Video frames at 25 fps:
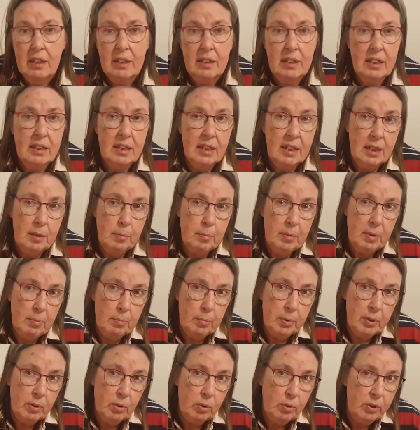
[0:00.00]
Did I
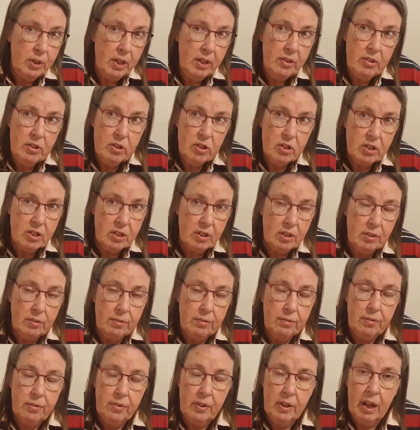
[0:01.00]
remember all the other
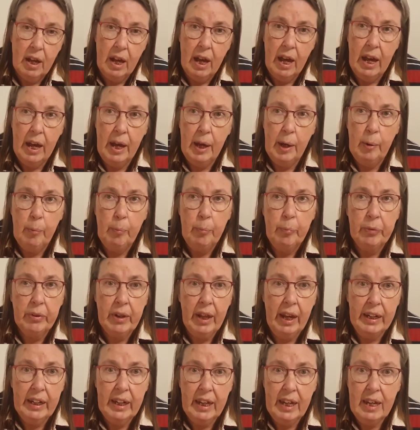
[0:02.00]
stuff? And
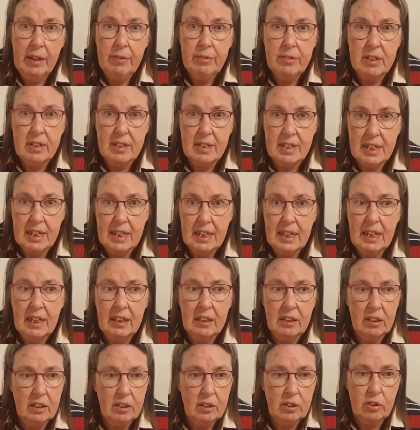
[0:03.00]
I have to
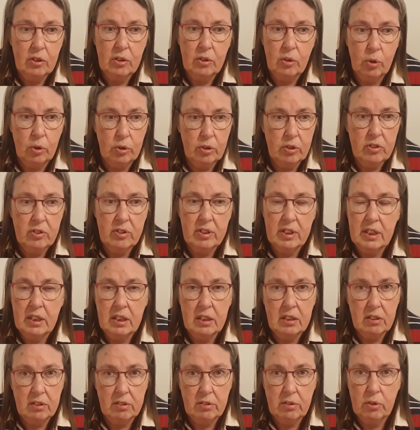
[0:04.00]
say, honestly,
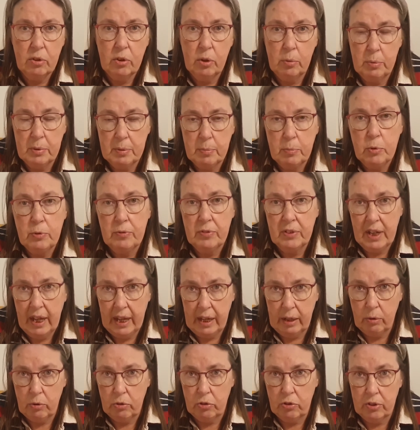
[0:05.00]
you'd have thought I was moving
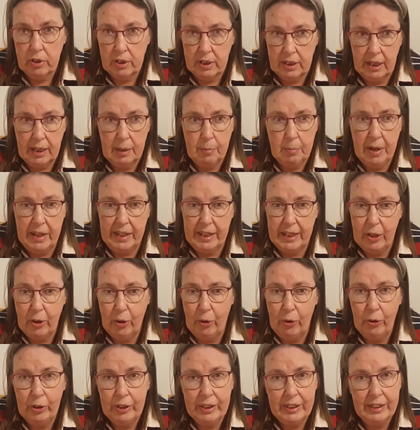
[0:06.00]
house the time I
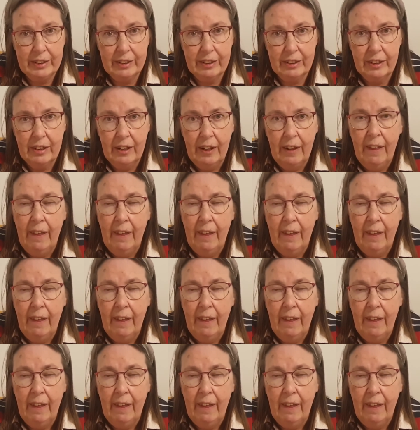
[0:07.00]
got here.